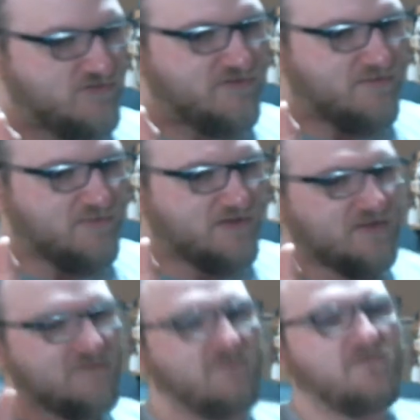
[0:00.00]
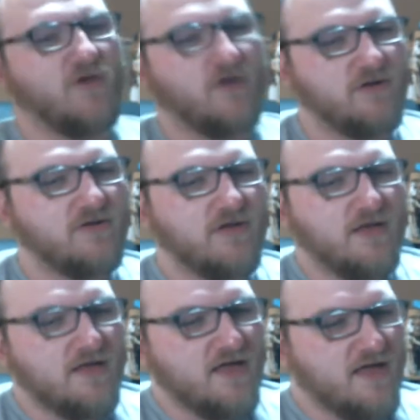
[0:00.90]
something that subverted
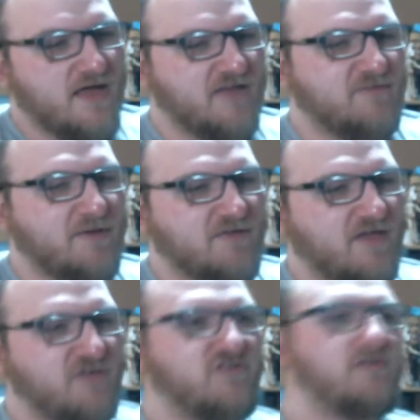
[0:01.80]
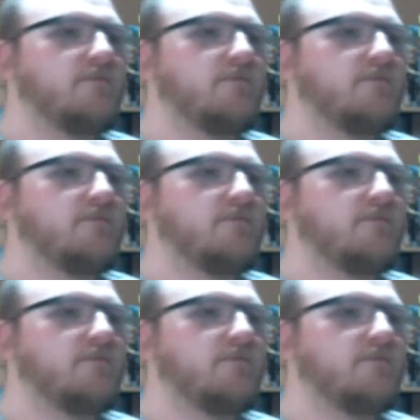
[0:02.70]
expectation,